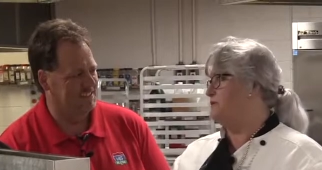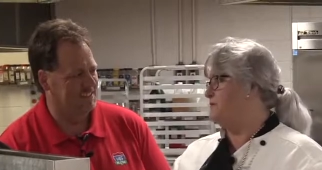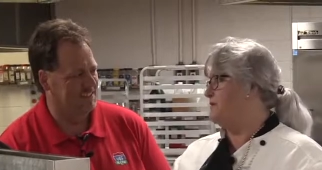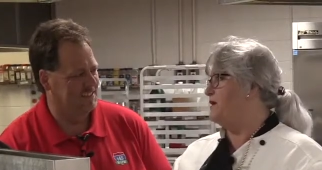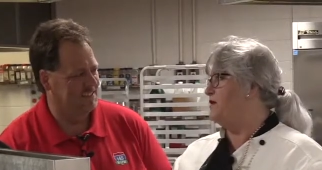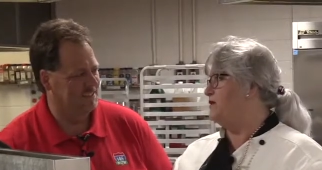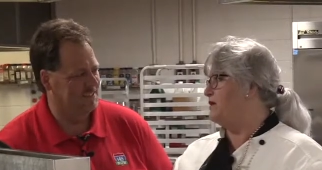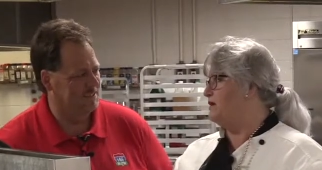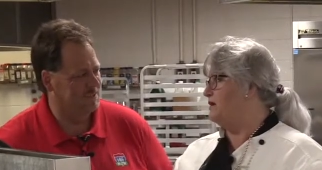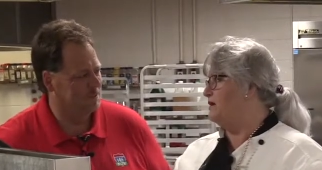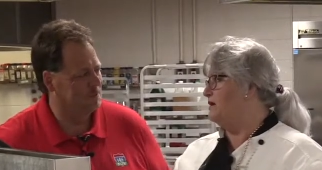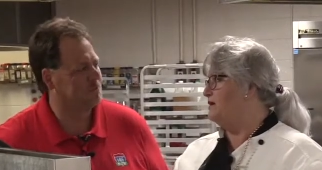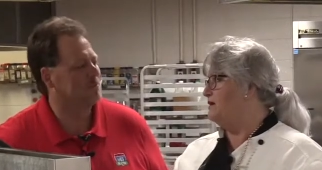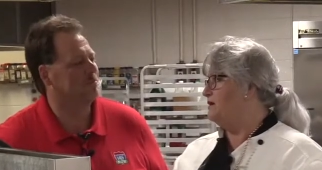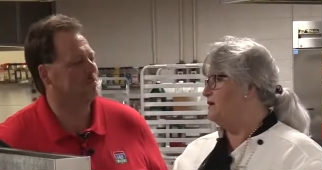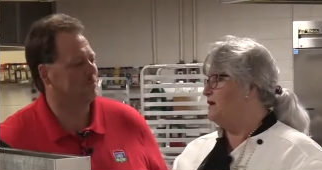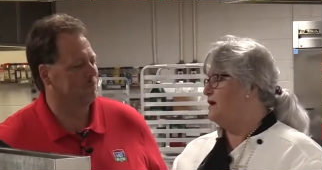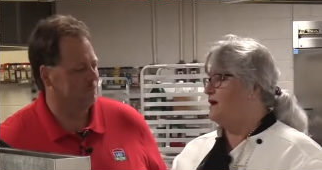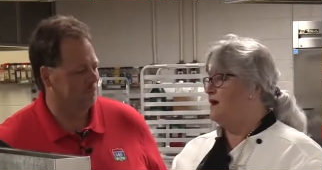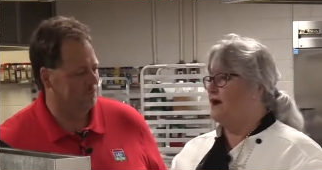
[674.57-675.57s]
Speaker 1: America.
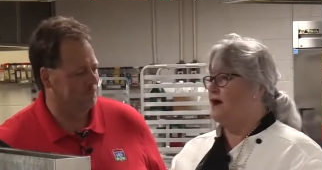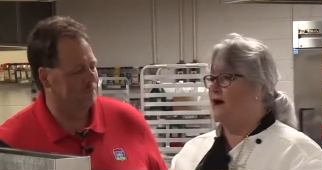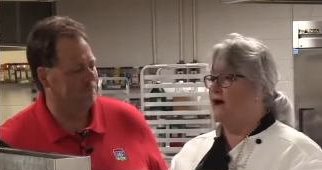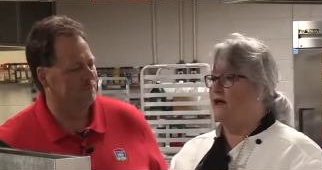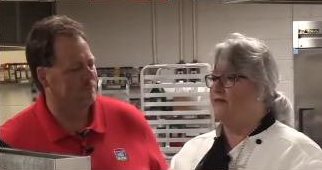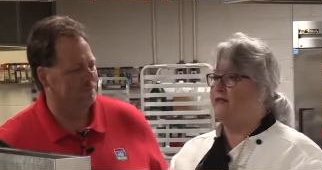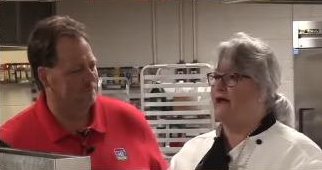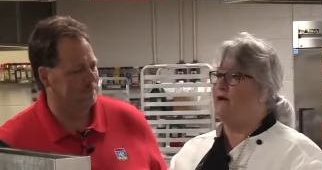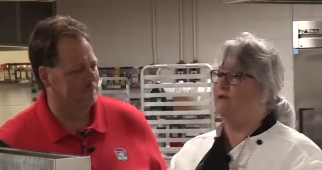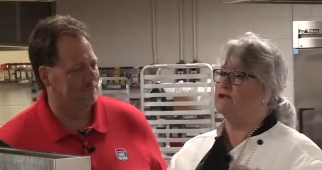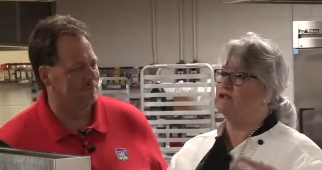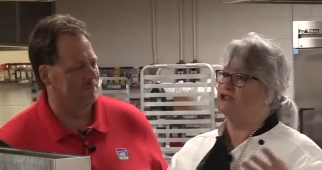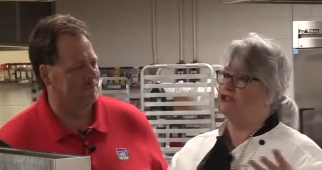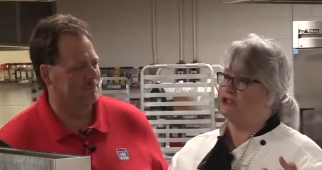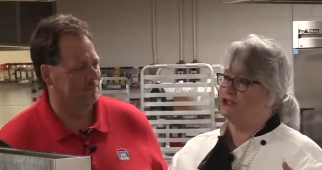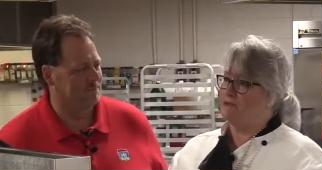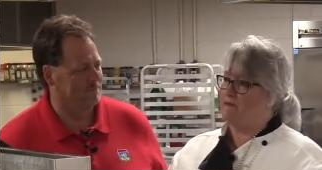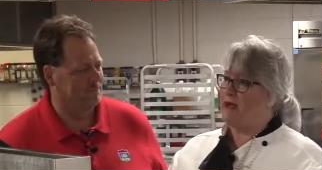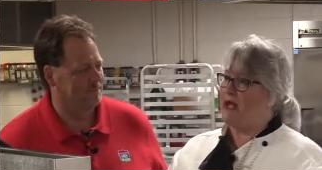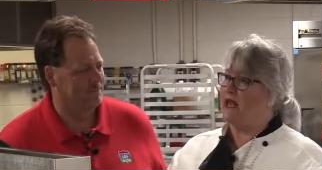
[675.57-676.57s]
Uh, that was
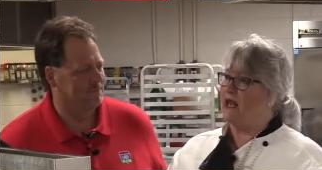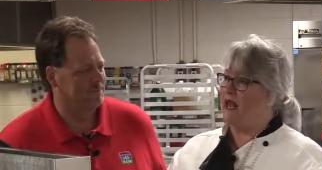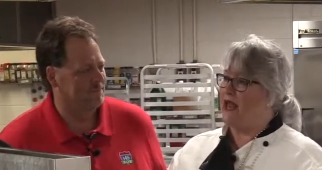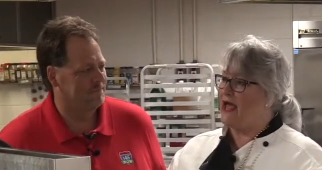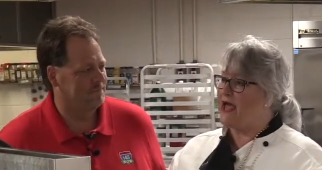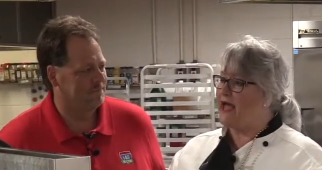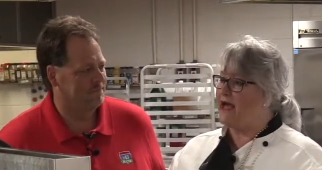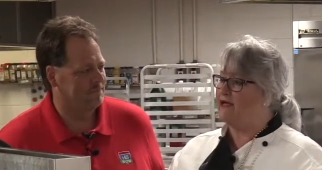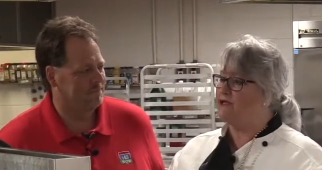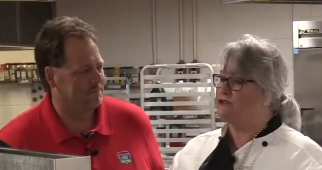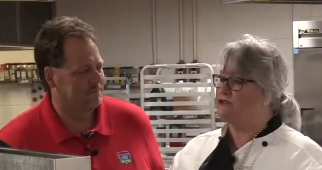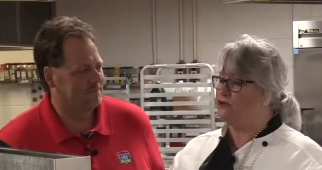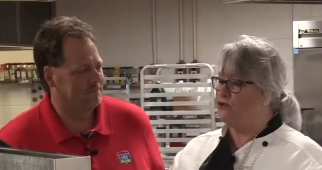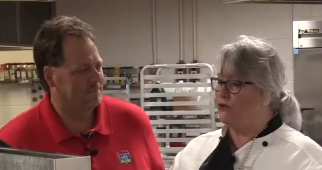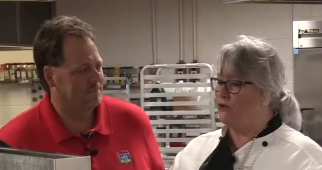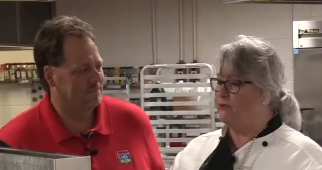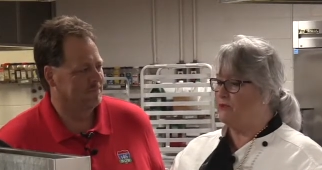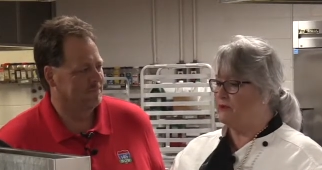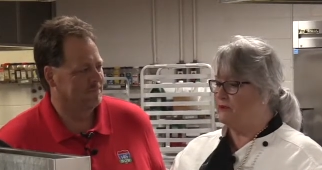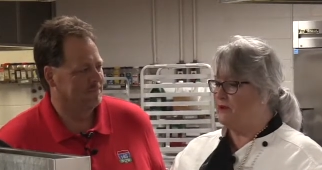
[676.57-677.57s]
just my last
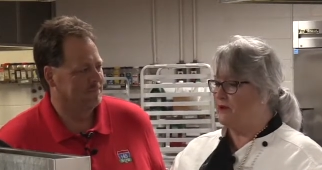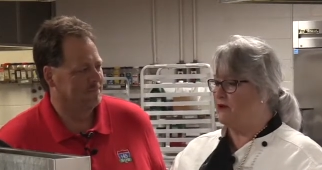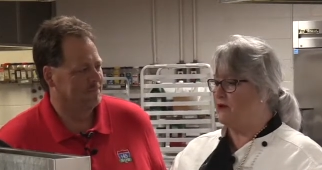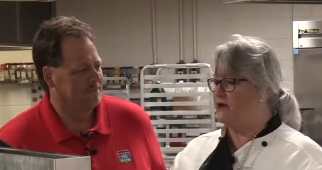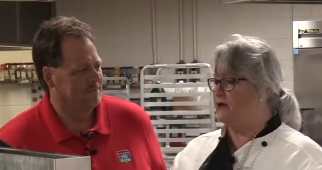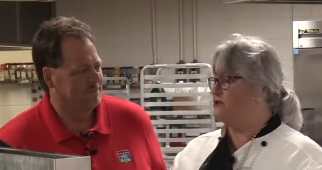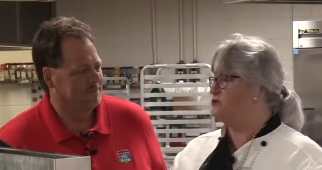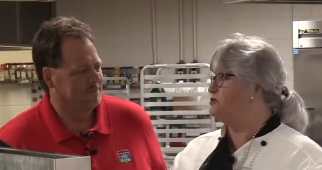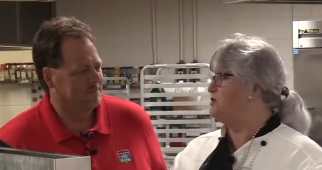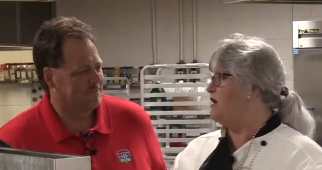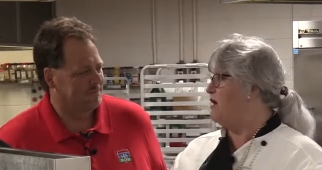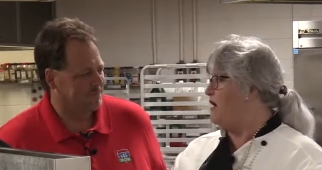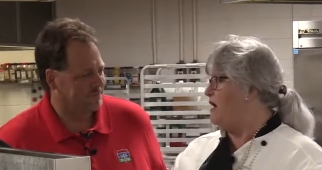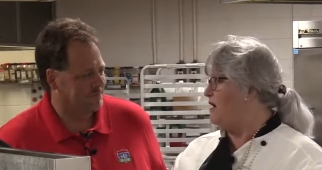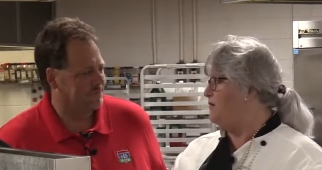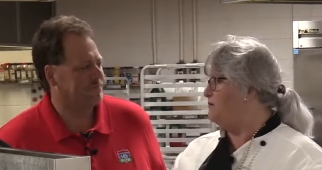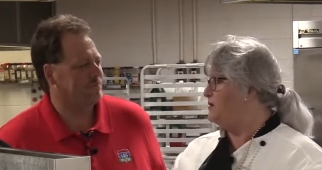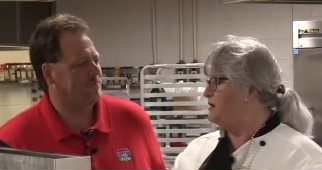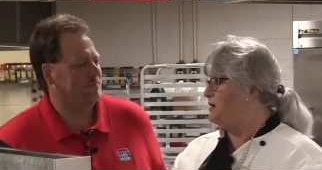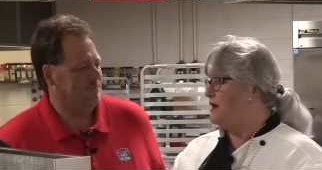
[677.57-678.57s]
corporate America
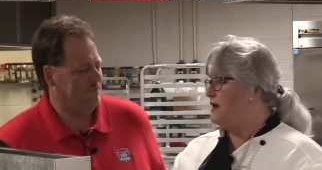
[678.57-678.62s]
job.